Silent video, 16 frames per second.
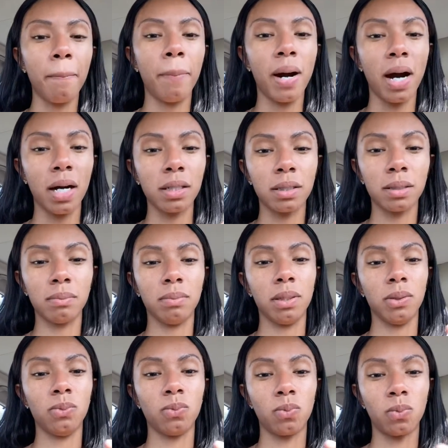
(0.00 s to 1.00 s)

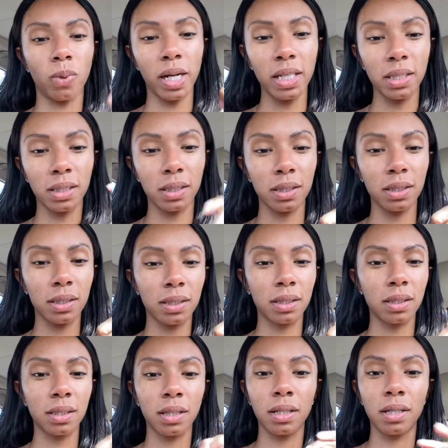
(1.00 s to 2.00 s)
possibly racist